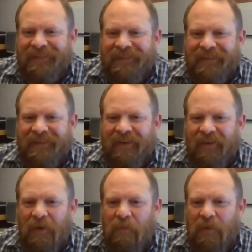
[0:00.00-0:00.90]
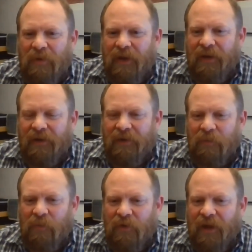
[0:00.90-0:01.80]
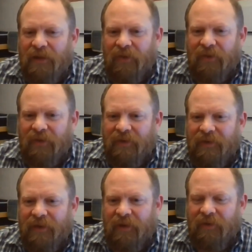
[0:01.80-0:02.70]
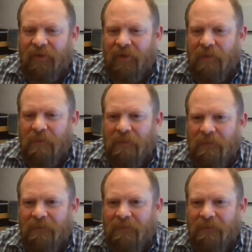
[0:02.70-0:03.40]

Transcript: Some people are getting a lot more done than others. Thank you to them.